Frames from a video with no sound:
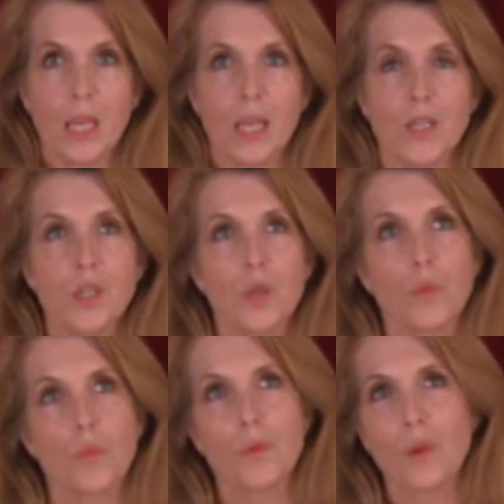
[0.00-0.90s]
And
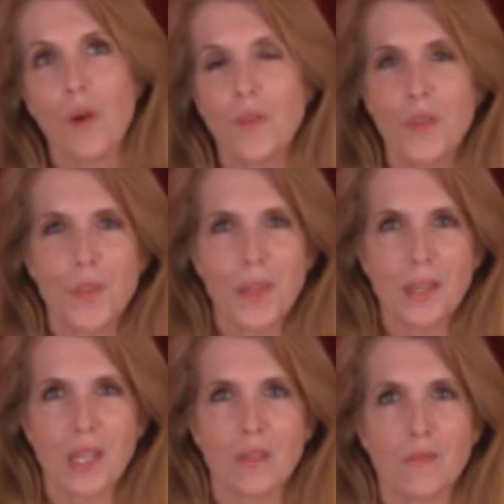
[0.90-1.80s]
with all the
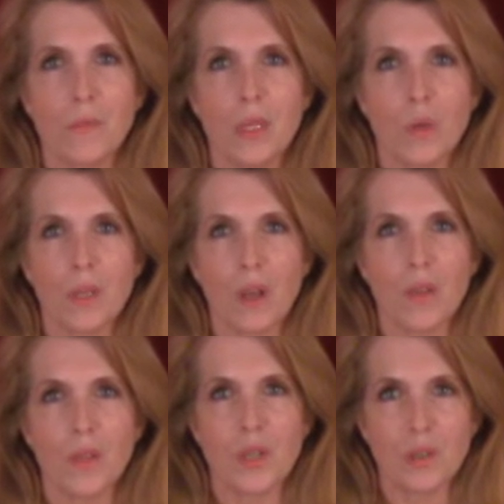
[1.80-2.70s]
things that have been going
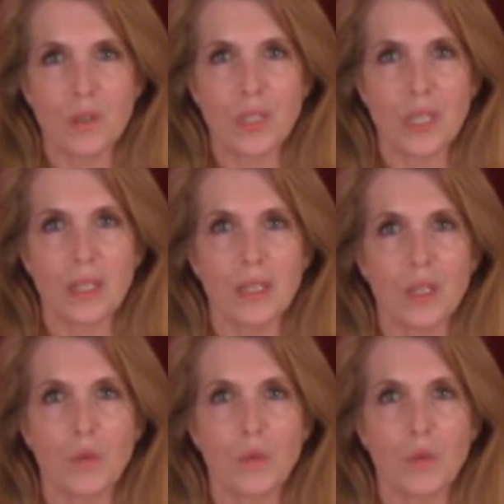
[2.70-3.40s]
on in the news lately,